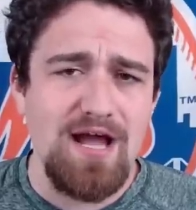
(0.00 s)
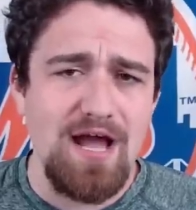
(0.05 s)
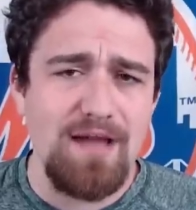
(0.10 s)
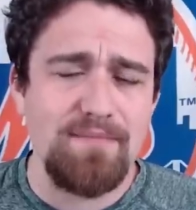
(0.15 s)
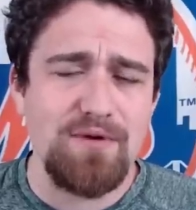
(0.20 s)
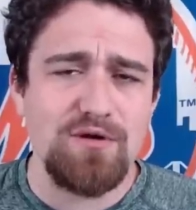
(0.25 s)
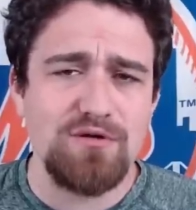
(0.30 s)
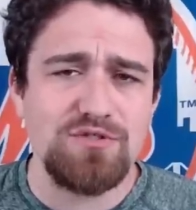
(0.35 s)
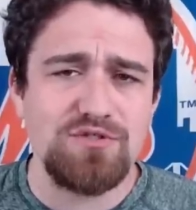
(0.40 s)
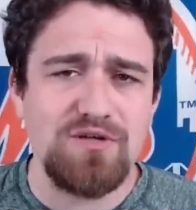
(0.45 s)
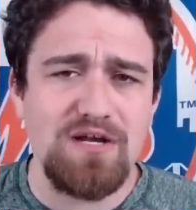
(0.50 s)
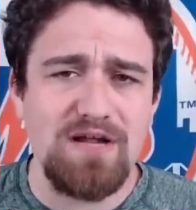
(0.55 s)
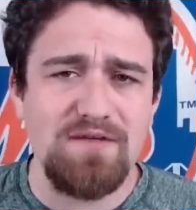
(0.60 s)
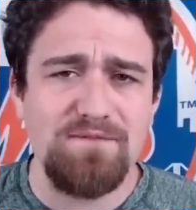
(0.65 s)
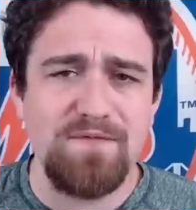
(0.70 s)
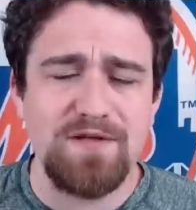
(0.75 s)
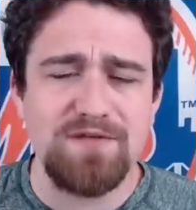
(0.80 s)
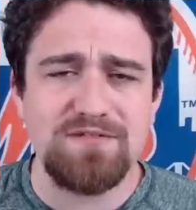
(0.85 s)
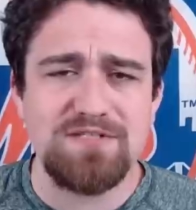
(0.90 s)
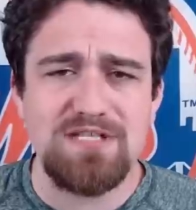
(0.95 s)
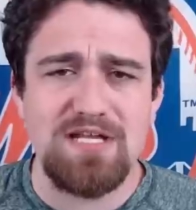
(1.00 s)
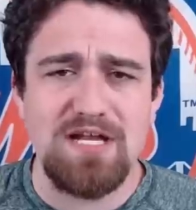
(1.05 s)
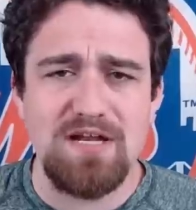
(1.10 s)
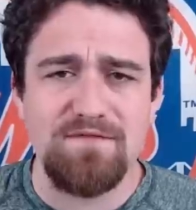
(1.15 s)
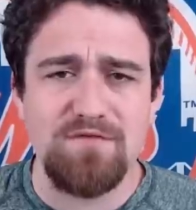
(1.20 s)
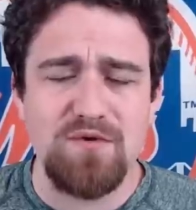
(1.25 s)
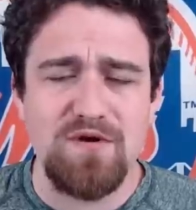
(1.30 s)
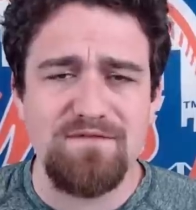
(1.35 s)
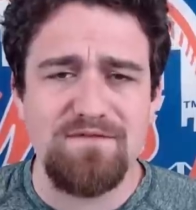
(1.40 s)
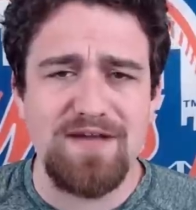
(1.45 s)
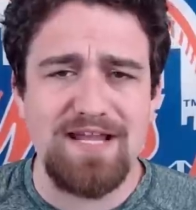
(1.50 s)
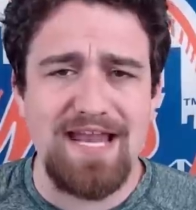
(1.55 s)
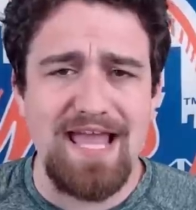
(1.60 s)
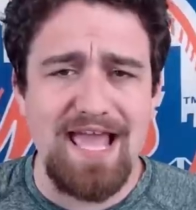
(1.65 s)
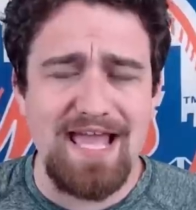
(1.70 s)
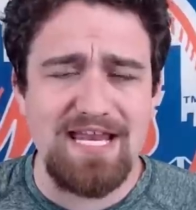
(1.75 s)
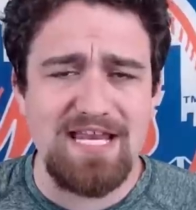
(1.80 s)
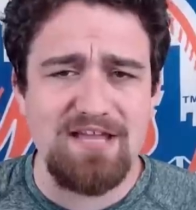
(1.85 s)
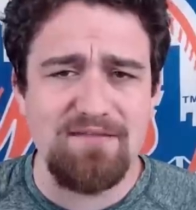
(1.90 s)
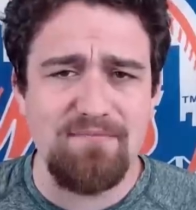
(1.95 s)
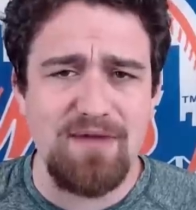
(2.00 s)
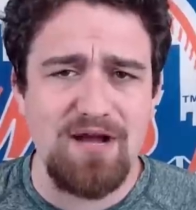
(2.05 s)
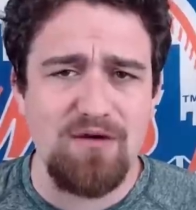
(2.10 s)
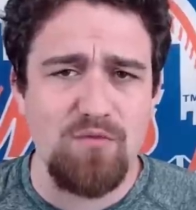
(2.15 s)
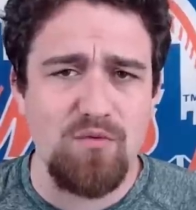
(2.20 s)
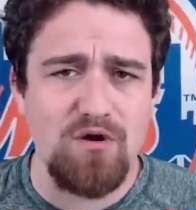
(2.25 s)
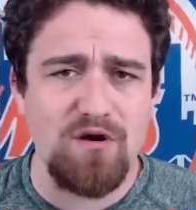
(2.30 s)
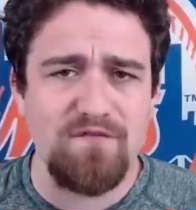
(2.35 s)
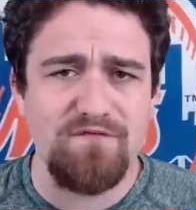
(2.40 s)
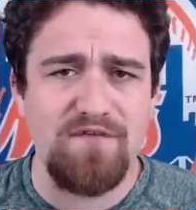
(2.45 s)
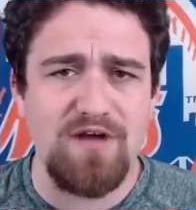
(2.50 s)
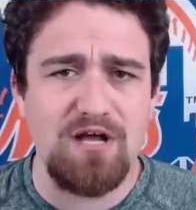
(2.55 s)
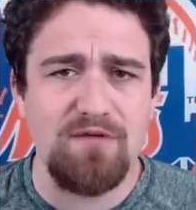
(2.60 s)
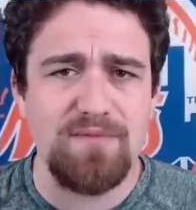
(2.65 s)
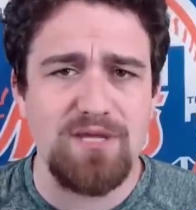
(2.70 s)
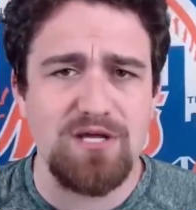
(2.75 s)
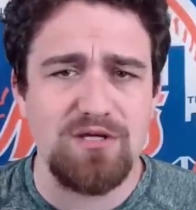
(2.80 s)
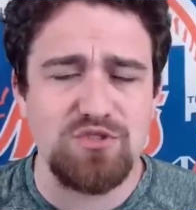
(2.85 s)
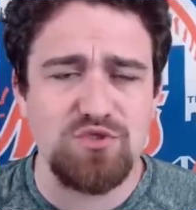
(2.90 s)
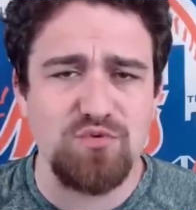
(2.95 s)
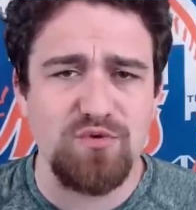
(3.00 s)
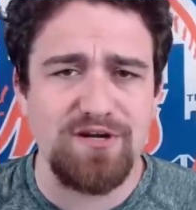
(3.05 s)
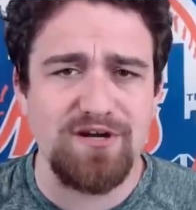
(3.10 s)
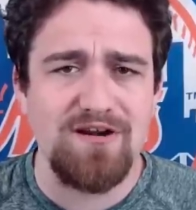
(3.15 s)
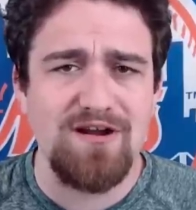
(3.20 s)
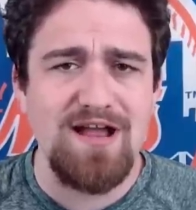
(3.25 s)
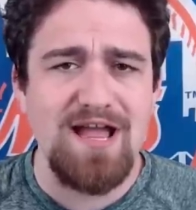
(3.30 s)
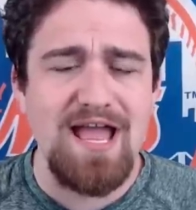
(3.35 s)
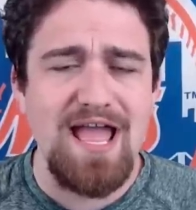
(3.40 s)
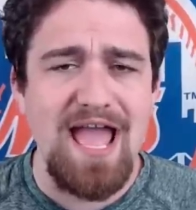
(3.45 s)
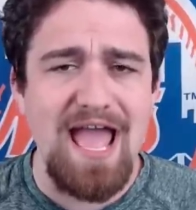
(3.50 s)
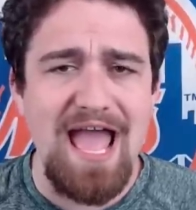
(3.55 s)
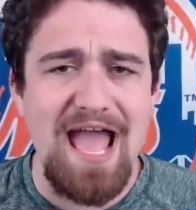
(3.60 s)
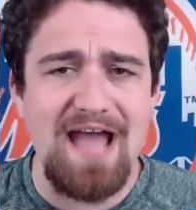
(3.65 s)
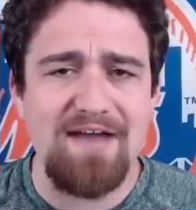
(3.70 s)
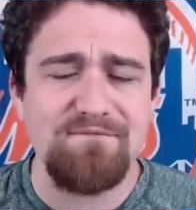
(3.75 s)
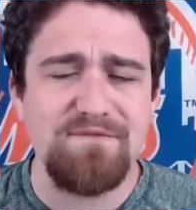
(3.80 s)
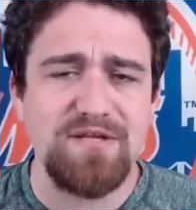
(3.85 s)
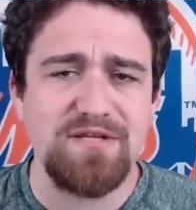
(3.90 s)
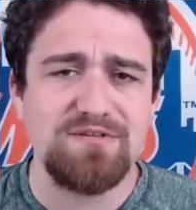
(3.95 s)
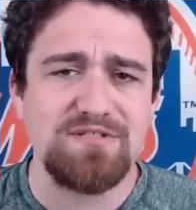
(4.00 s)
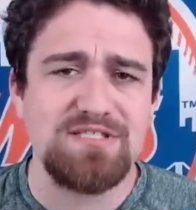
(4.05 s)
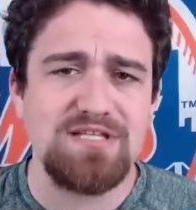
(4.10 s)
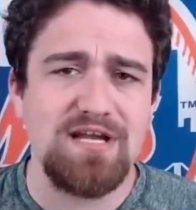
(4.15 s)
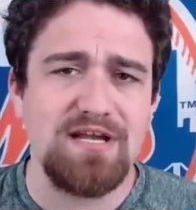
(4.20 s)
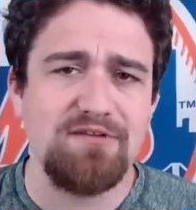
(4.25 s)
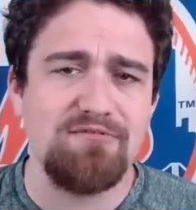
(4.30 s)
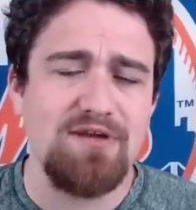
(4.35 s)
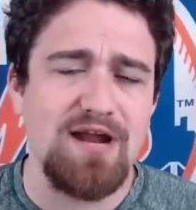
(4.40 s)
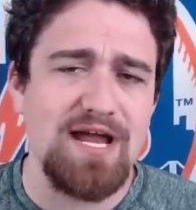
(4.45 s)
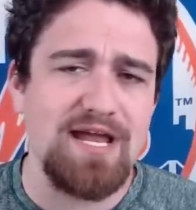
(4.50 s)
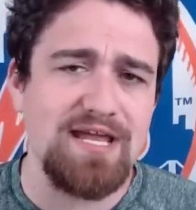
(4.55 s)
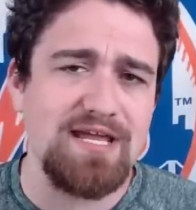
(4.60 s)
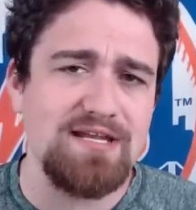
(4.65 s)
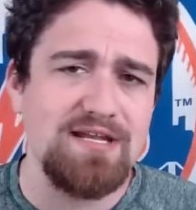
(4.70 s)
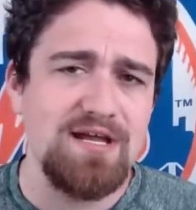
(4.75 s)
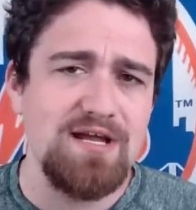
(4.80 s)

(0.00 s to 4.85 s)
I'm your host, Ryan Finkelstein. If you want to find any of my work, follow me on Twitter, at Finkelstein Ryan.